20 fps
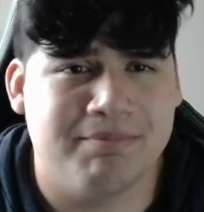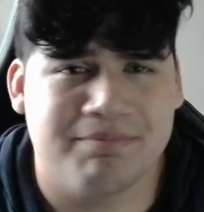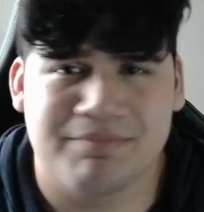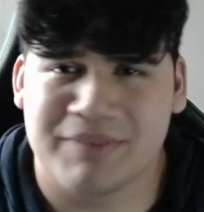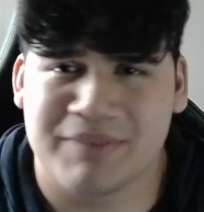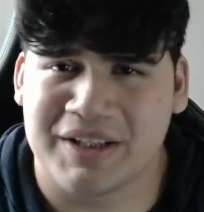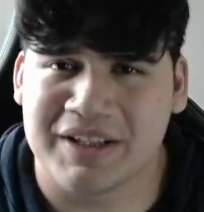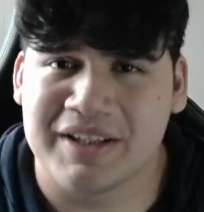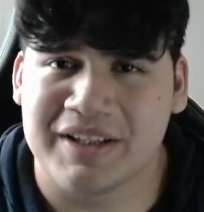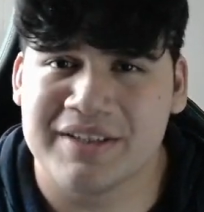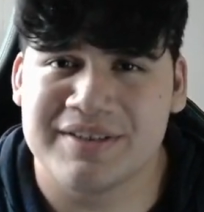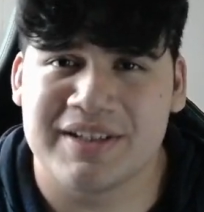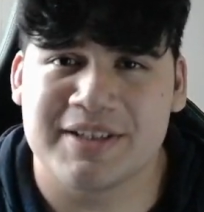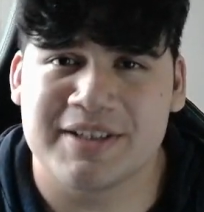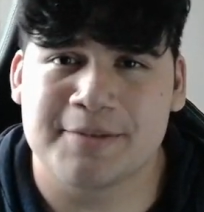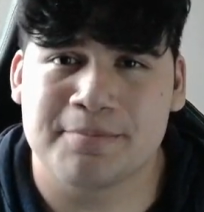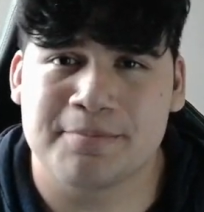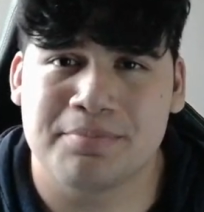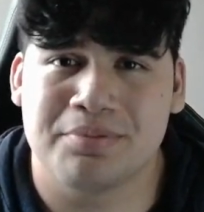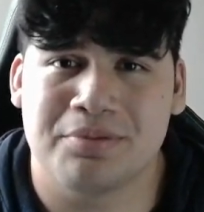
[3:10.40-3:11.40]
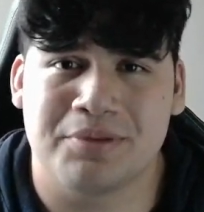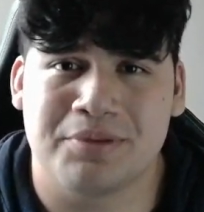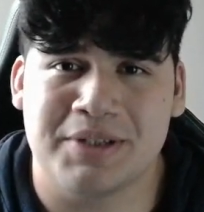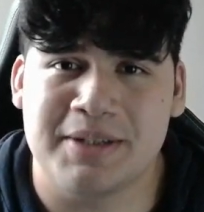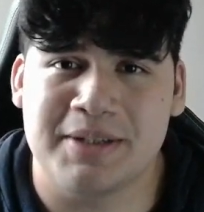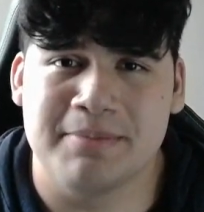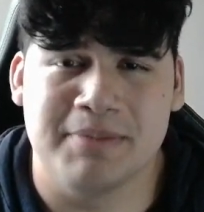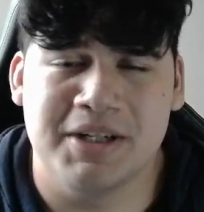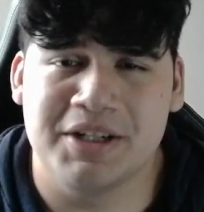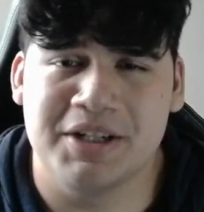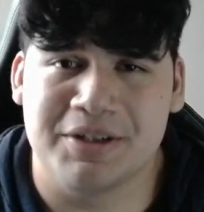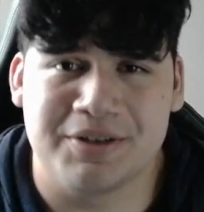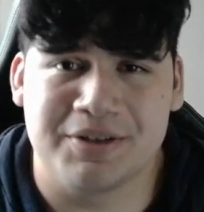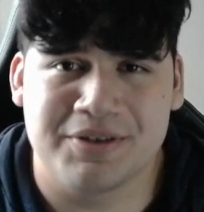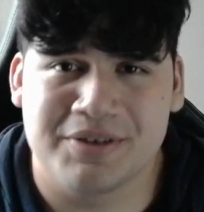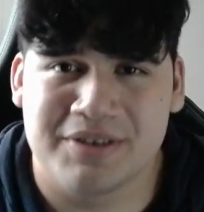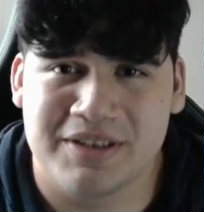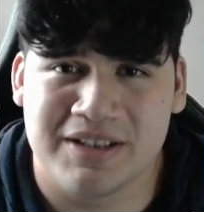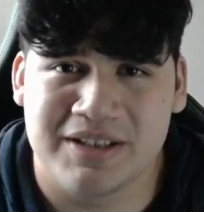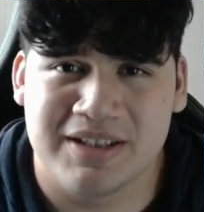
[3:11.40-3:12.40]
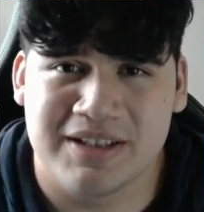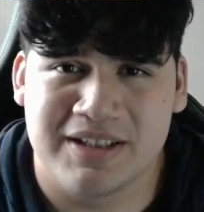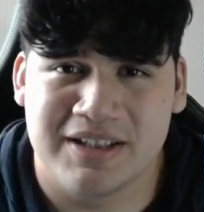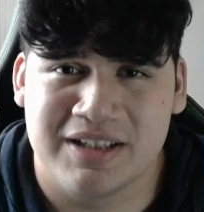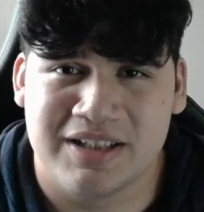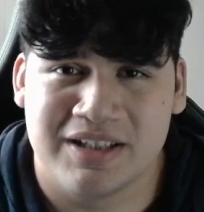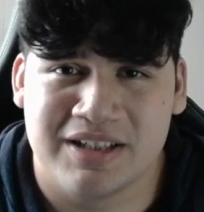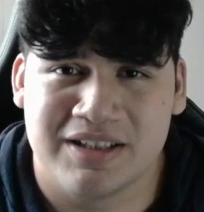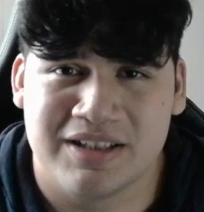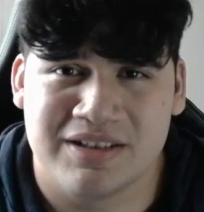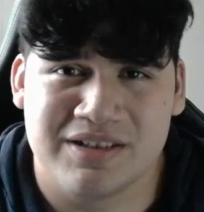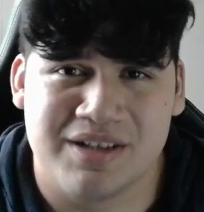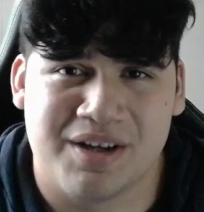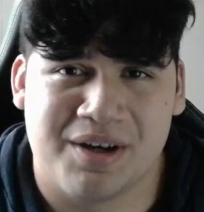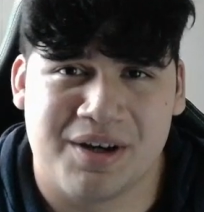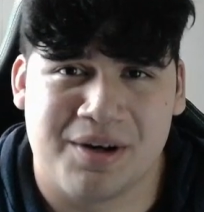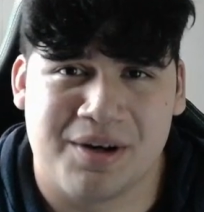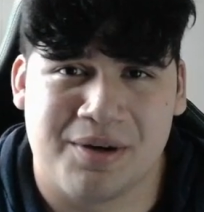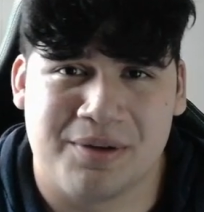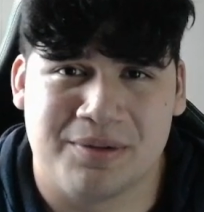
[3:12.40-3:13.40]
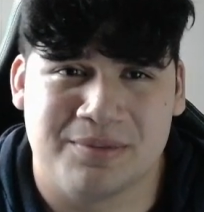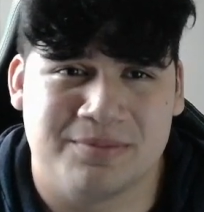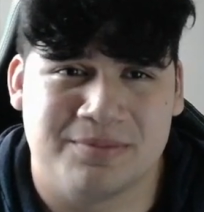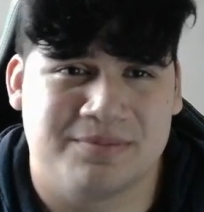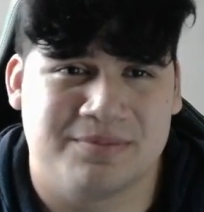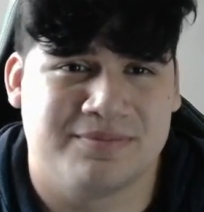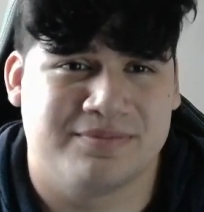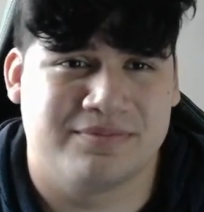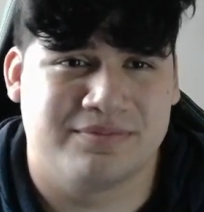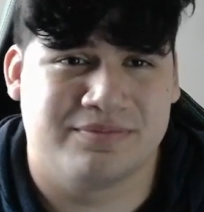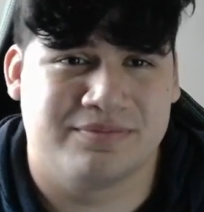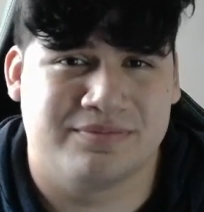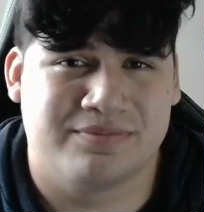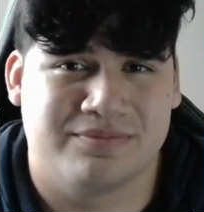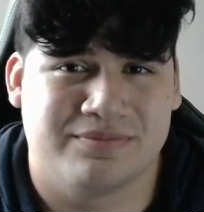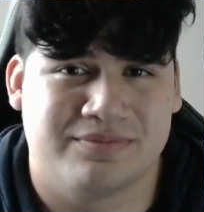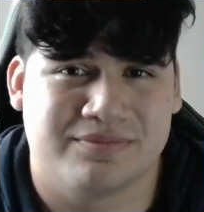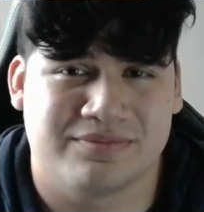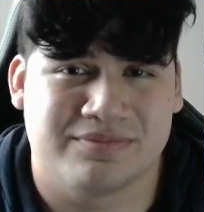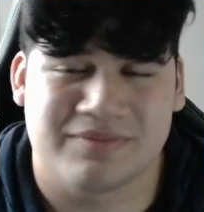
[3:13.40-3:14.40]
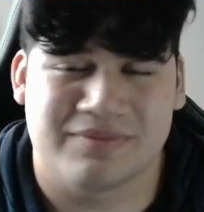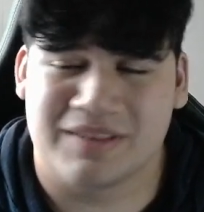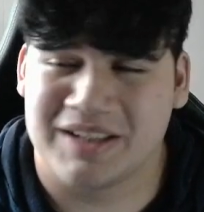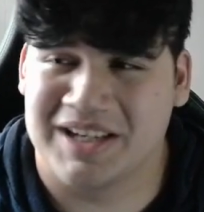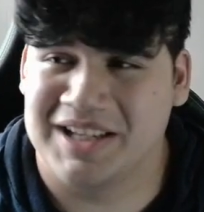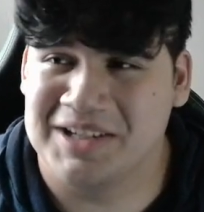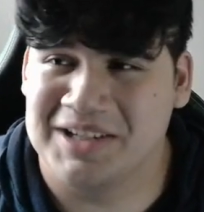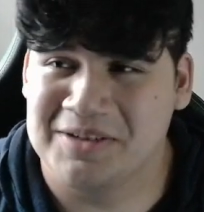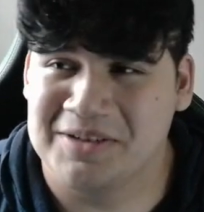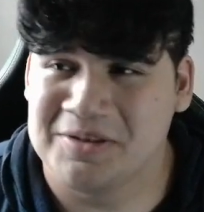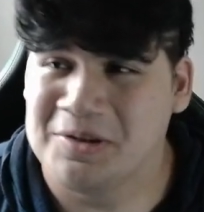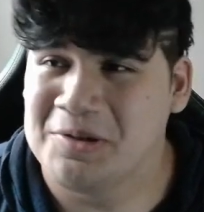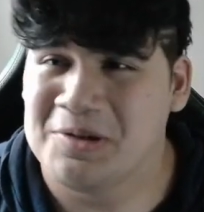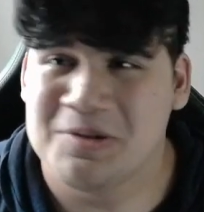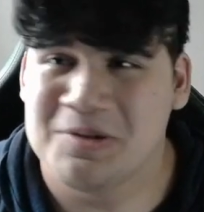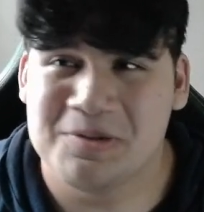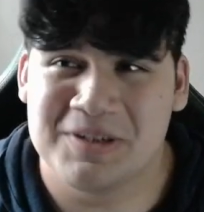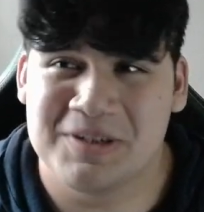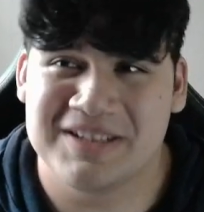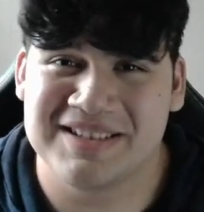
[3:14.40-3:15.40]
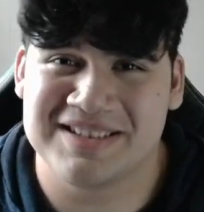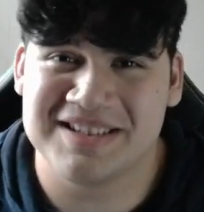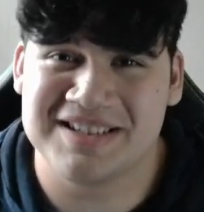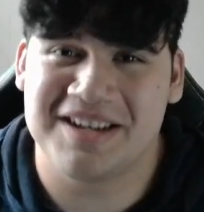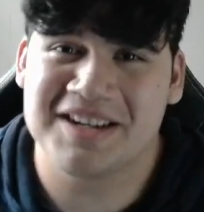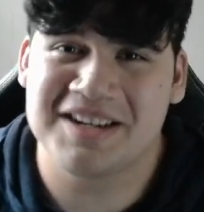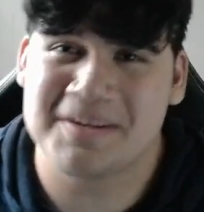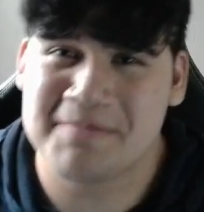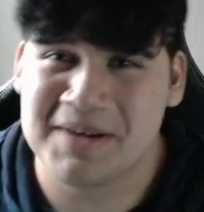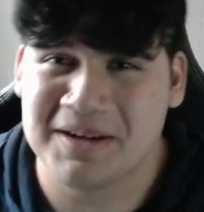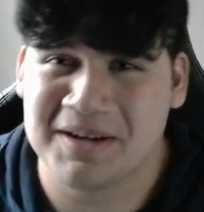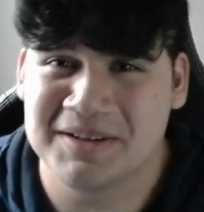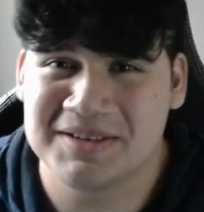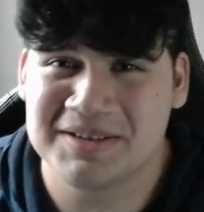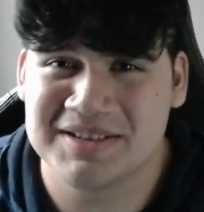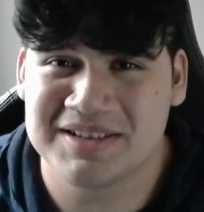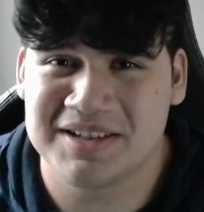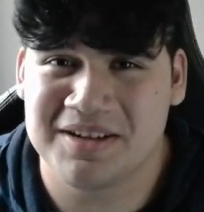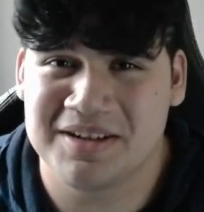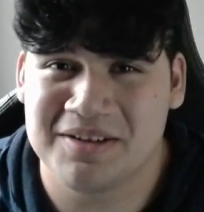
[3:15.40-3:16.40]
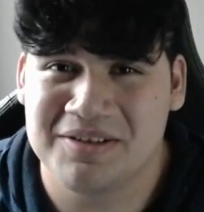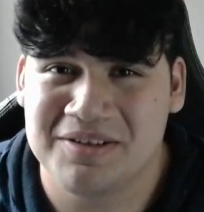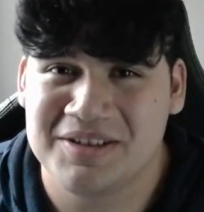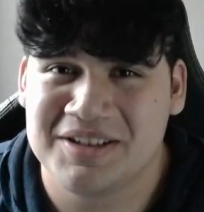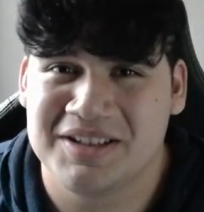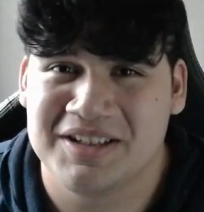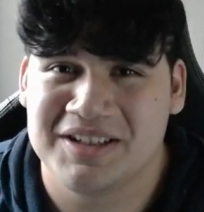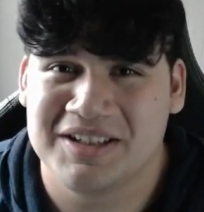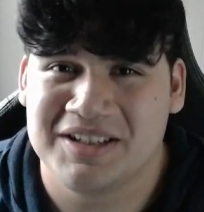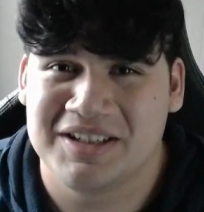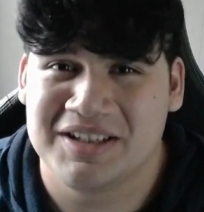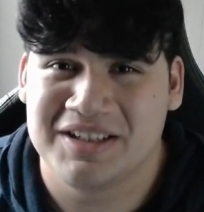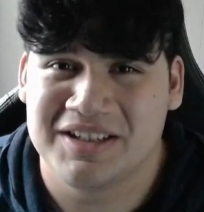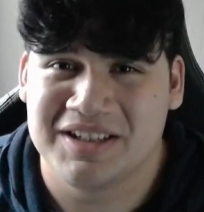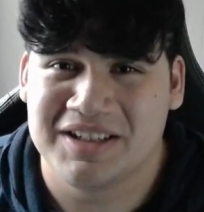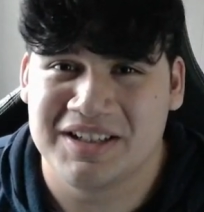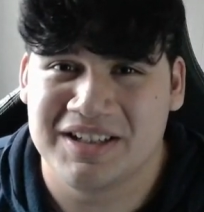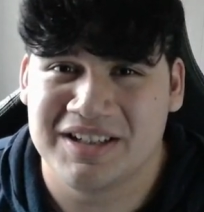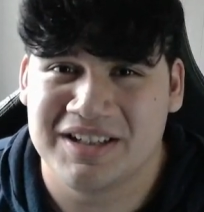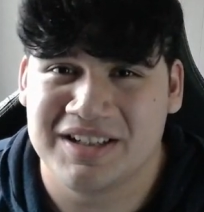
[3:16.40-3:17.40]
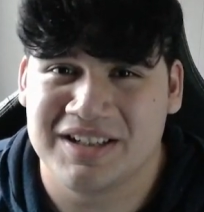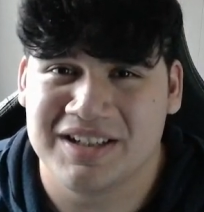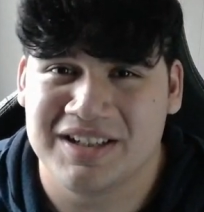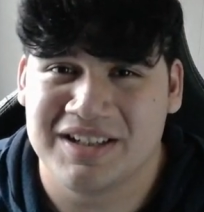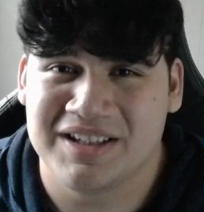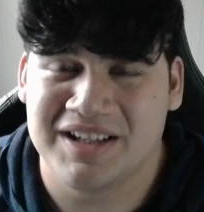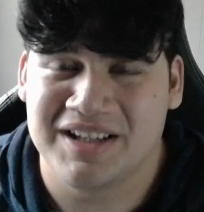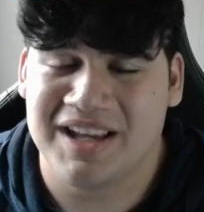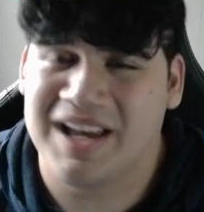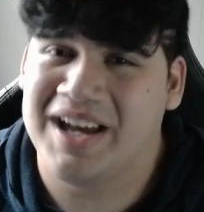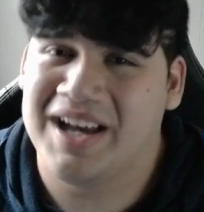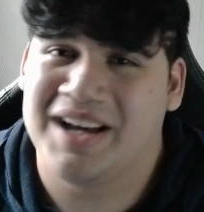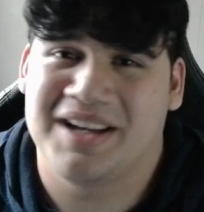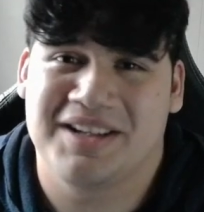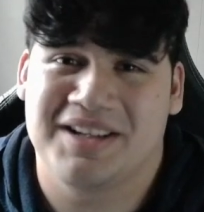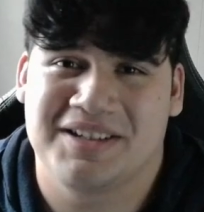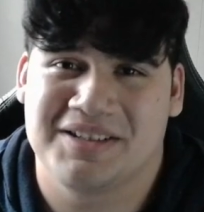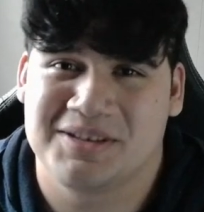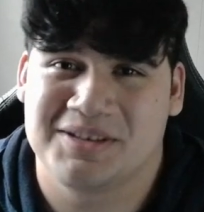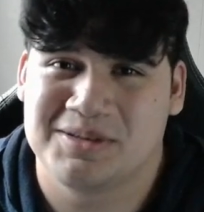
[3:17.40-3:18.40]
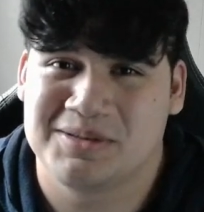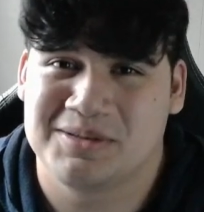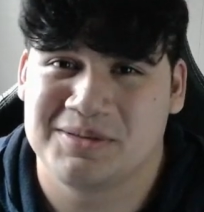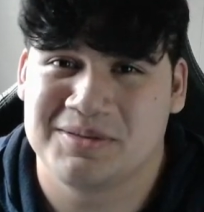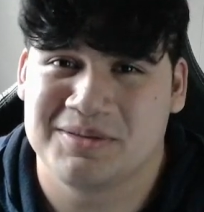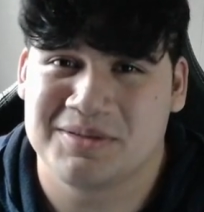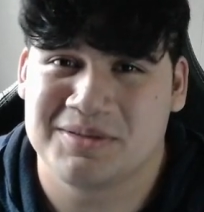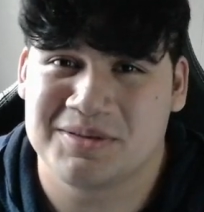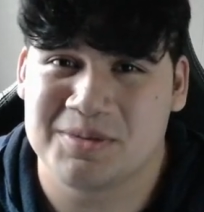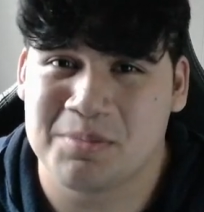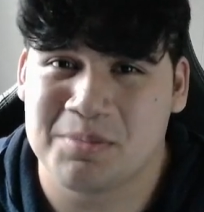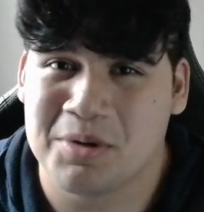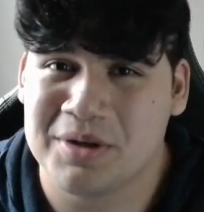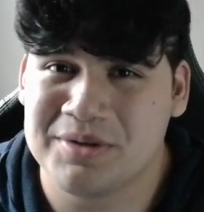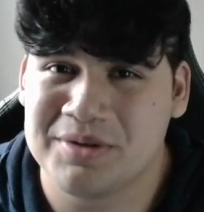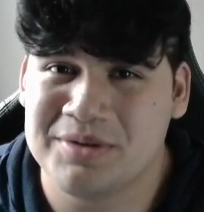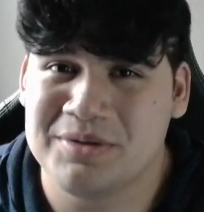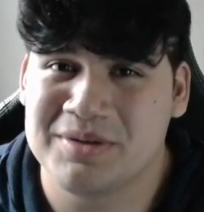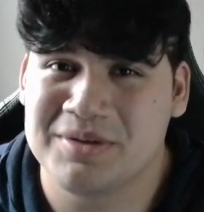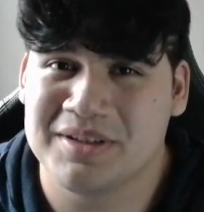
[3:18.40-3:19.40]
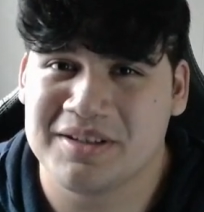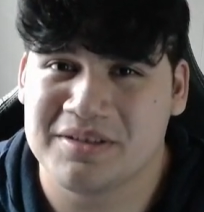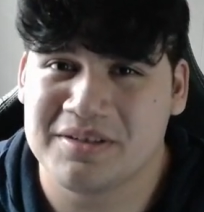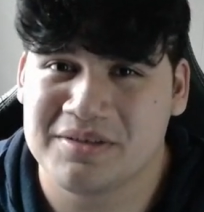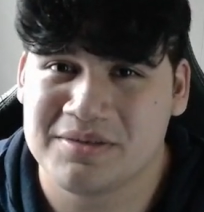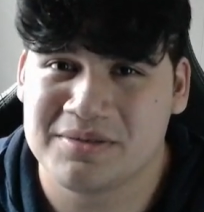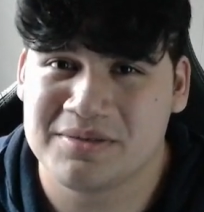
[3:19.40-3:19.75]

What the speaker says: guess that's pretty much. So, I don't know what to talk about. So, yeah. It's your boy Azusa.